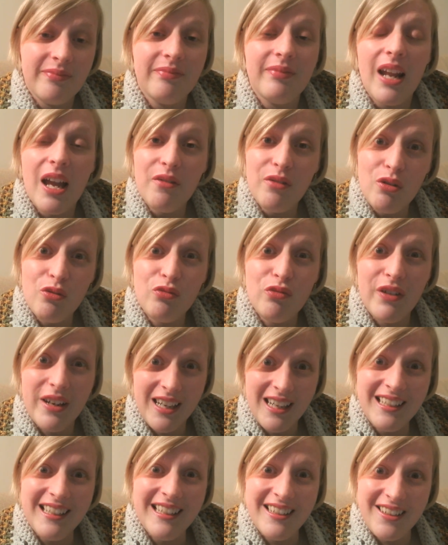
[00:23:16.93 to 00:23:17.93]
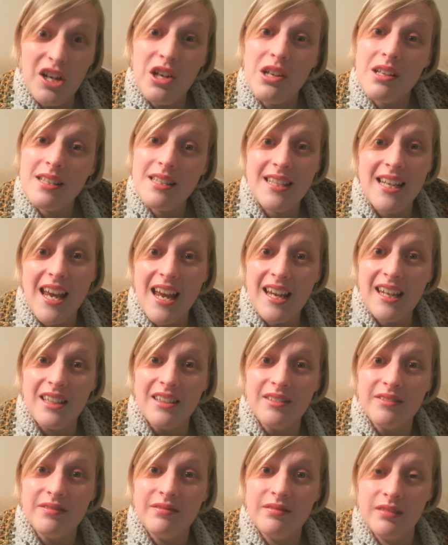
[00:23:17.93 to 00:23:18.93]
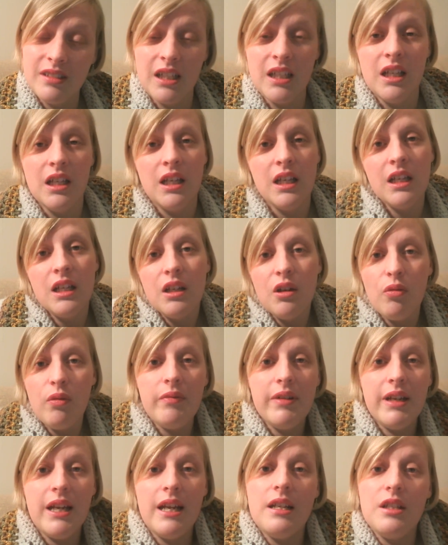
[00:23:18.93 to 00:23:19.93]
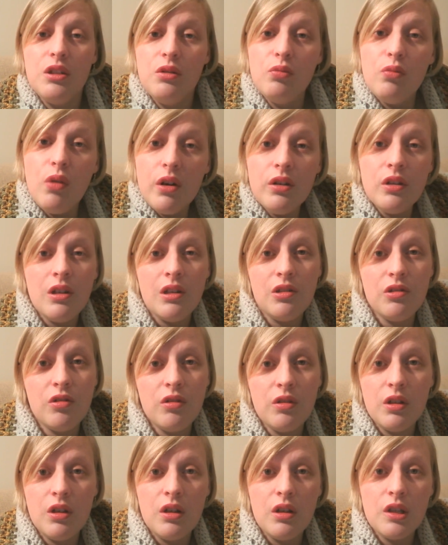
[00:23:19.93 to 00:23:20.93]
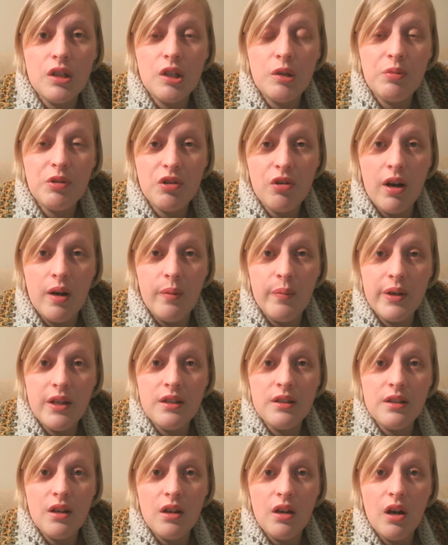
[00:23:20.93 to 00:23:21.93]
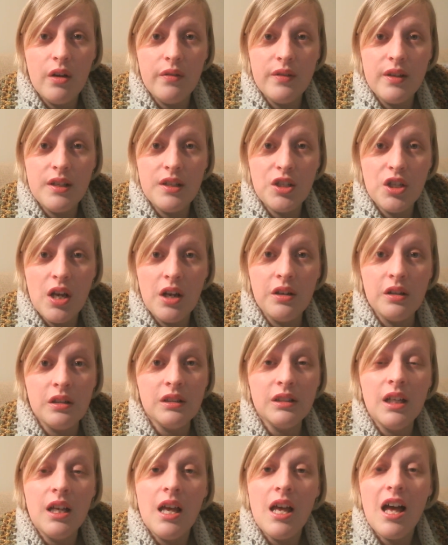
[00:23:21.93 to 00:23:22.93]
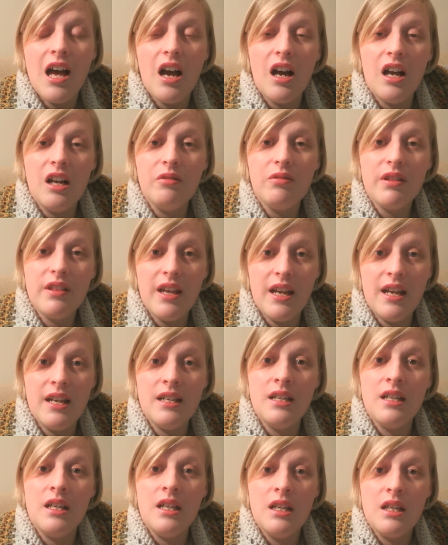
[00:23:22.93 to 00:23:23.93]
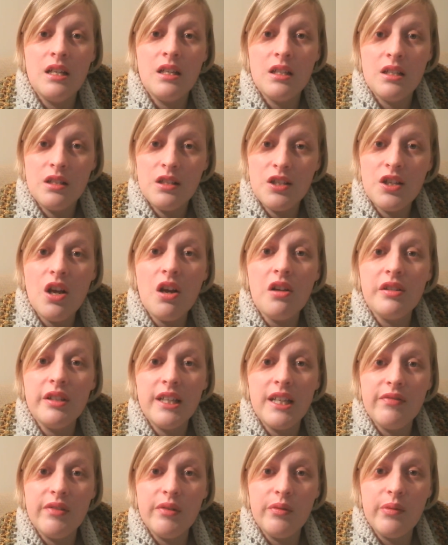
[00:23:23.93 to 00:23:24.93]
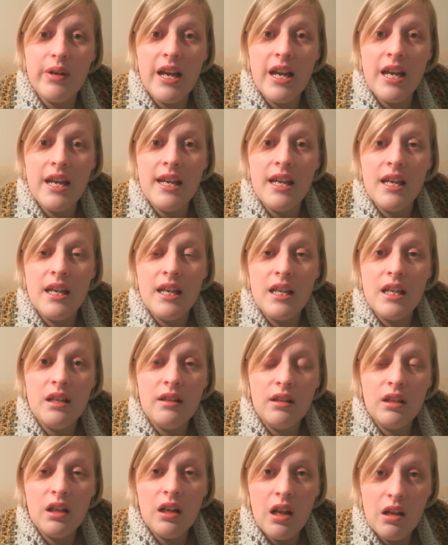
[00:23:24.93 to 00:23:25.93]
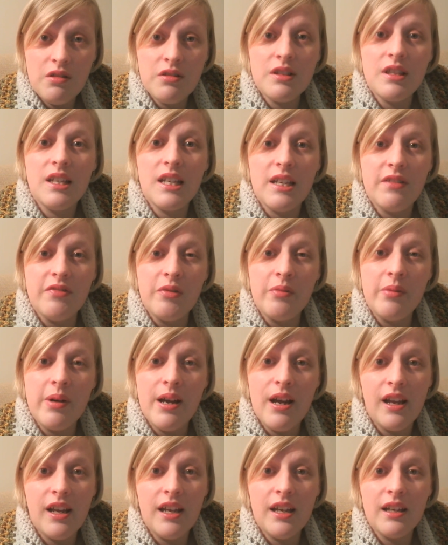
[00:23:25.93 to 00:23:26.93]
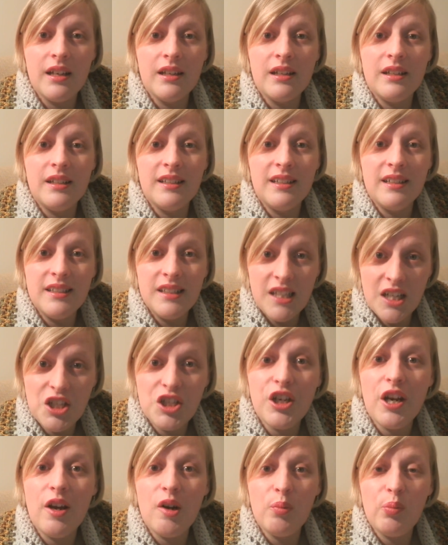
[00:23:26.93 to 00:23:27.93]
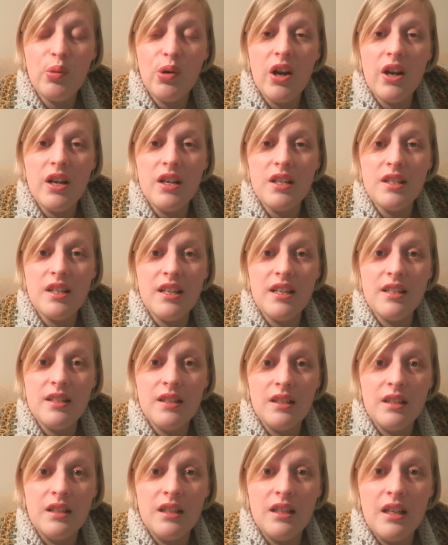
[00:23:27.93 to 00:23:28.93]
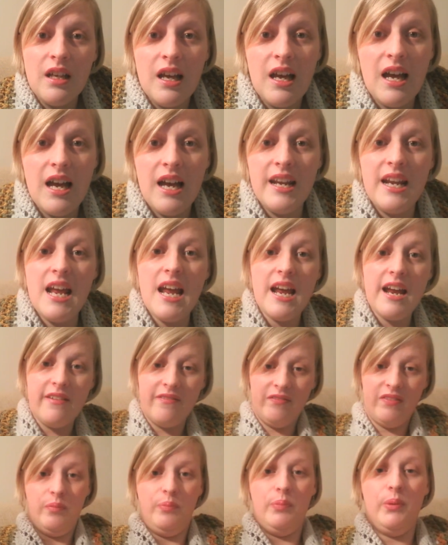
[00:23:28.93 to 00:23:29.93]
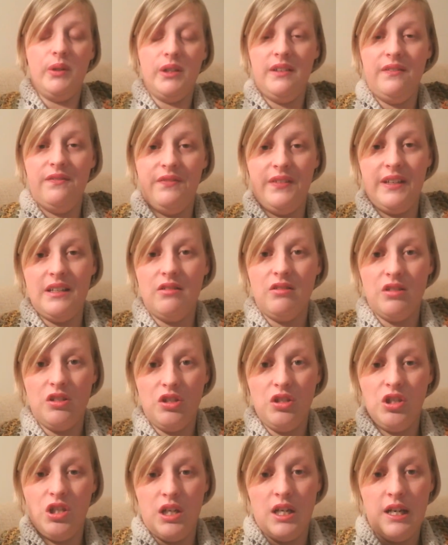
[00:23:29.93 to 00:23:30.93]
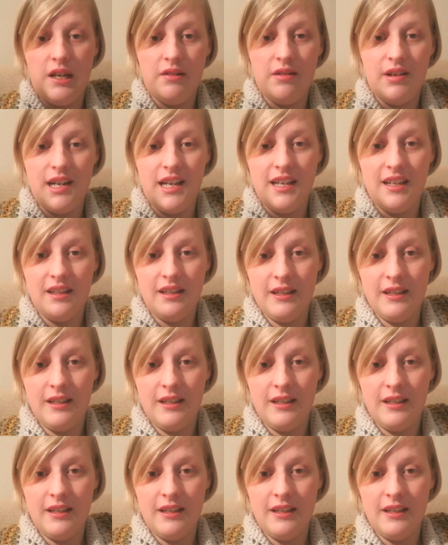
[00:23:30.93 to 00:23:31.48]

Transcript: Have a really nice day. When we get to 100 subscribers on this channel, I will then start a giveaway, close the giveaway, dish out prizes, and everybody feels cheery.